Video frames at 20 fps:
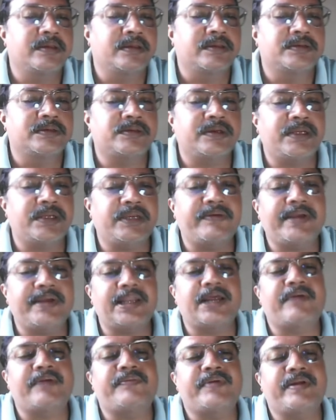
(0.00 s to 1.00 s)
So even
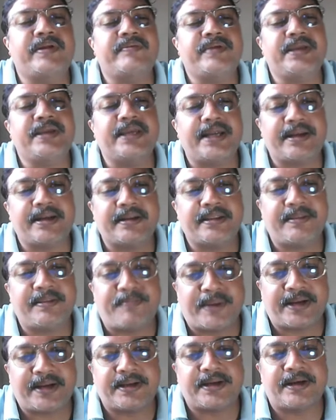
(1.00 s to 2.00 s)
after we get to the
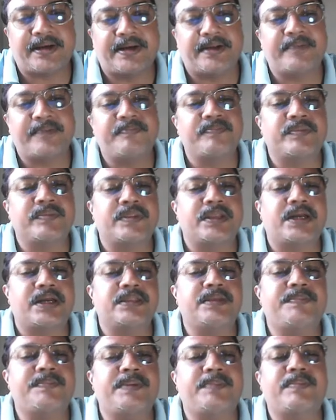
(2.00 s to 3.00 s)
patent,
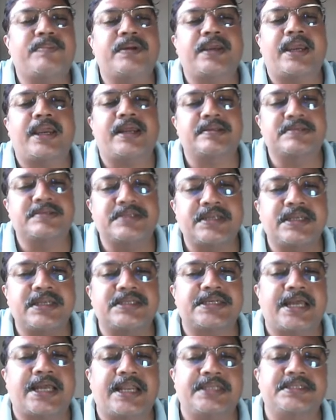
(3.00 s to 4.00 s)
other people can still
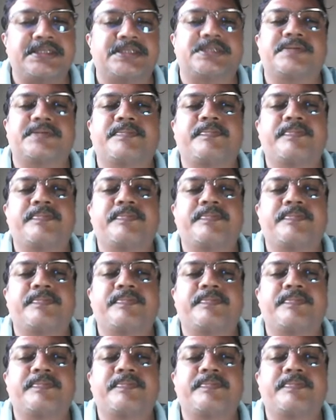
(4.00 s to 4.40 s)
challenge it.